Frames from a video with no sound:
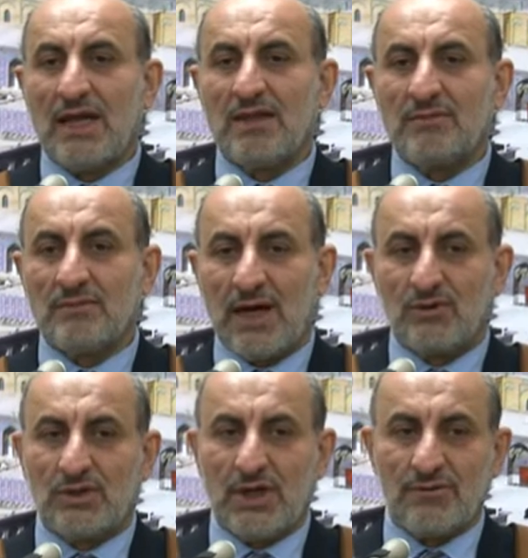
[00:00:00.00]

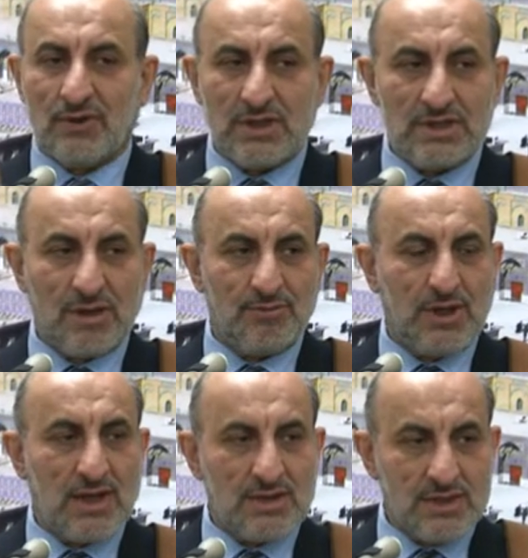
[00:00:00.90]
mountain, for example,
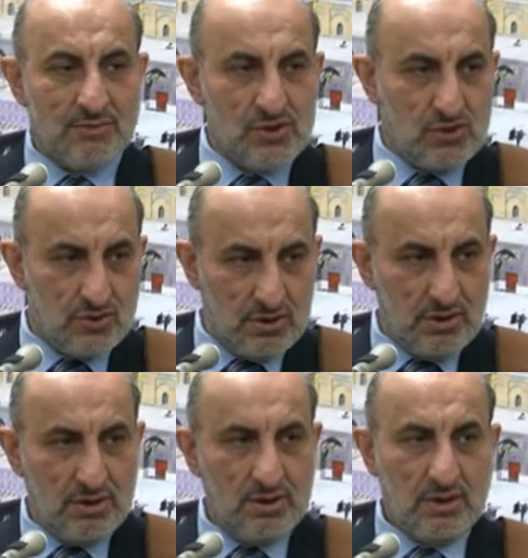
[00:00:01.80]
and some stone
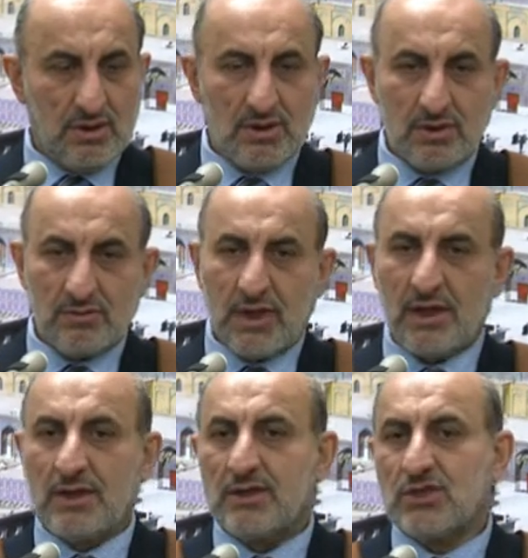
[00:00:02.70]

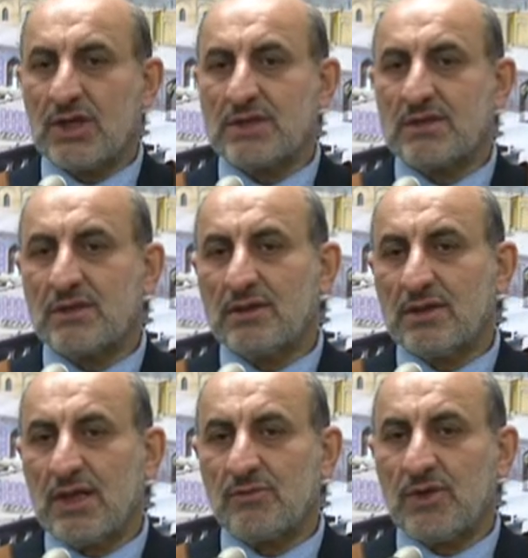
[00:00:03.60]
by chance
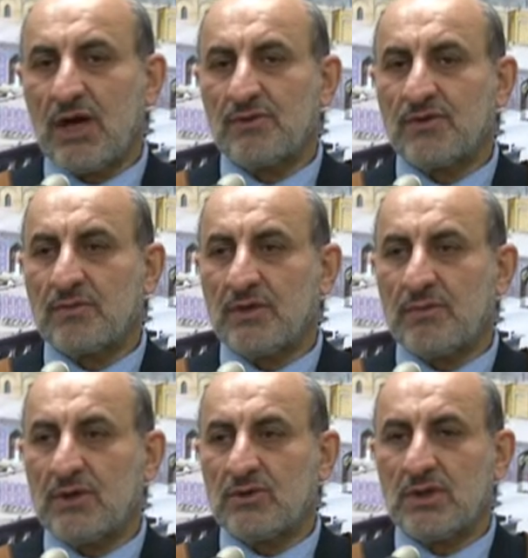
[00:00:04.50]
came down from the
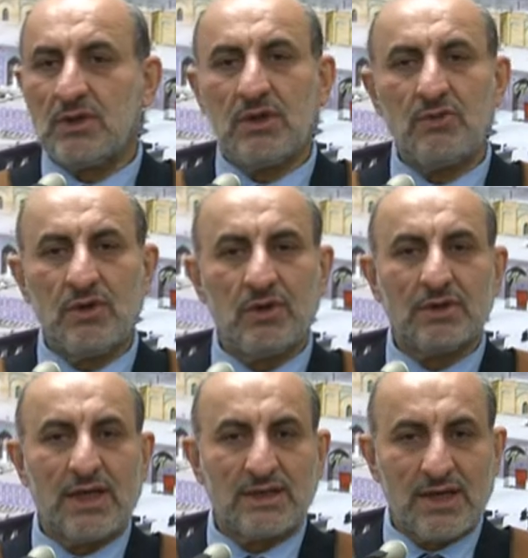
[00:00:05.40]
mountain, he will not
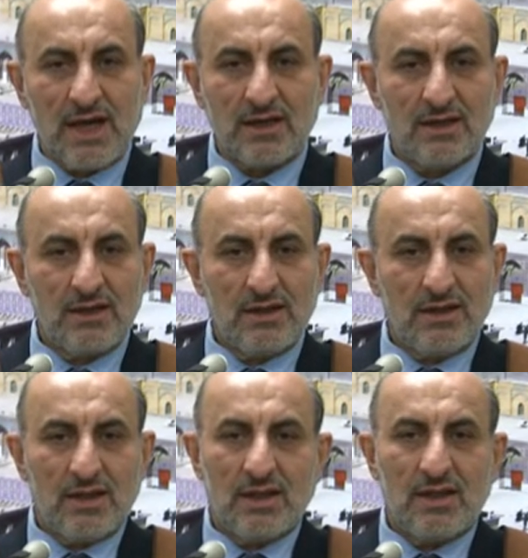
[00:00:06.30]
attack
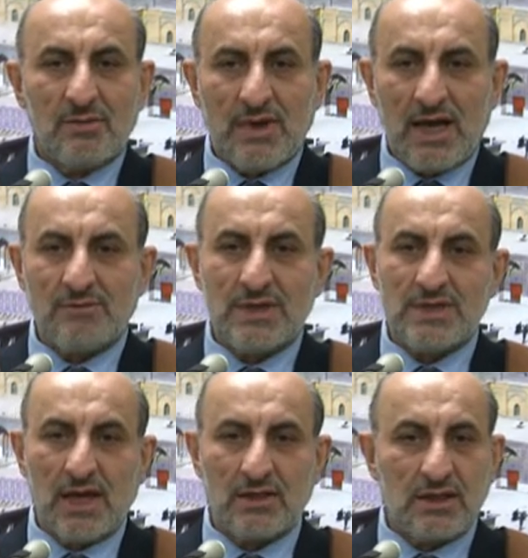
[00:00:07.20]
the man
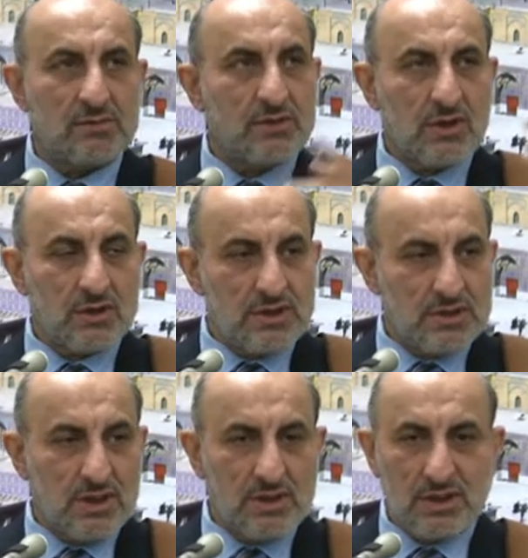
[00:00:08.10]
beside him, because you
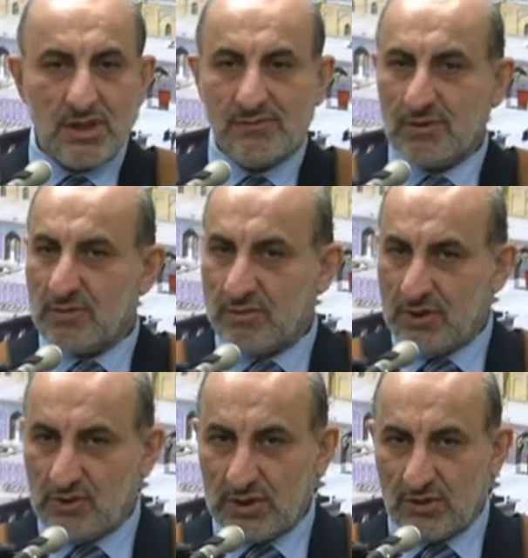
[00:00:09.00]
see it came from the
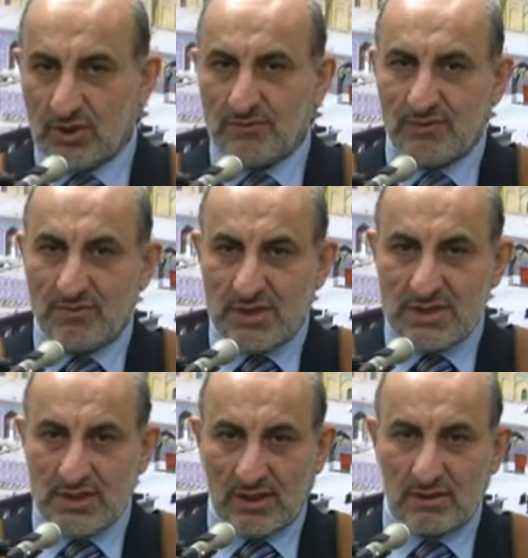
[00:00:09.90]
mountain, not from this
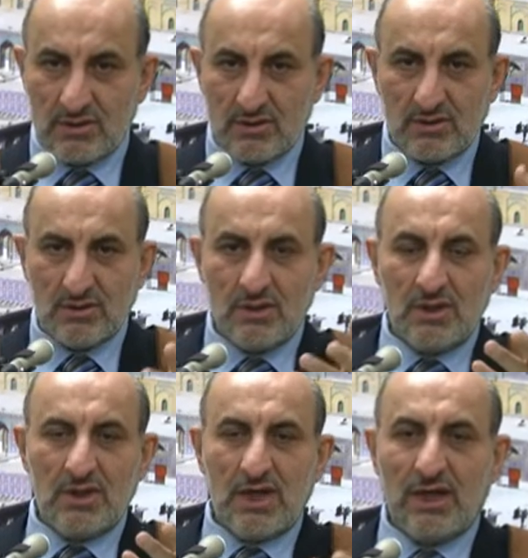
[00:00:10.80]
side. So
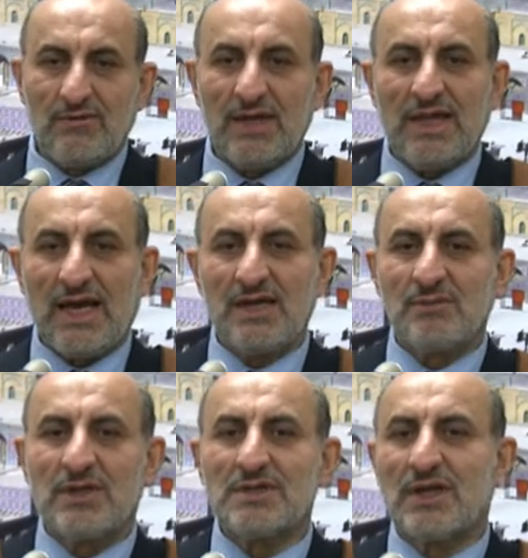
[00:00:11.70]
even the
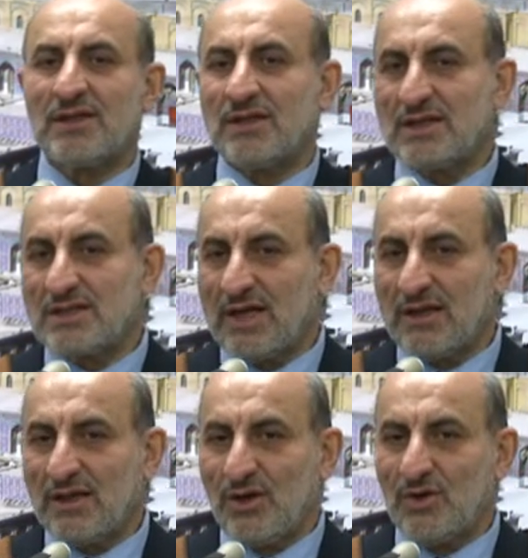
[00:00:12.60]
animals understand
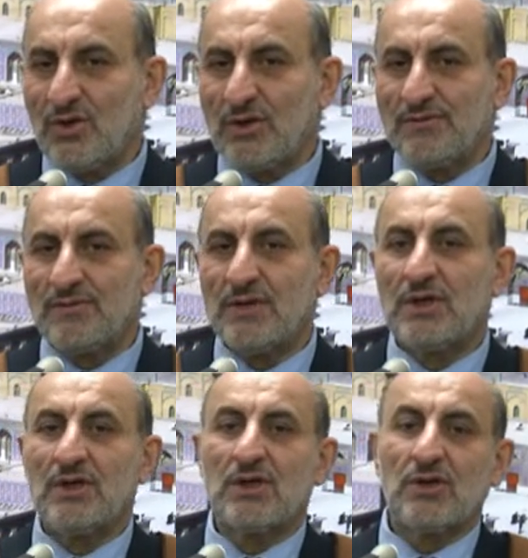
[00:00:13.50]
the law of
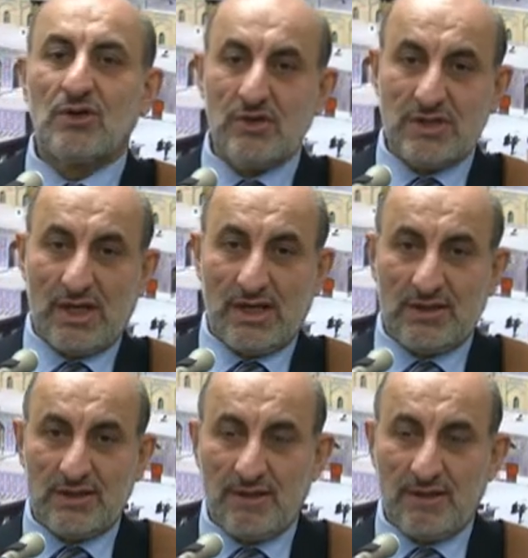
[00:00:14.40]
causality.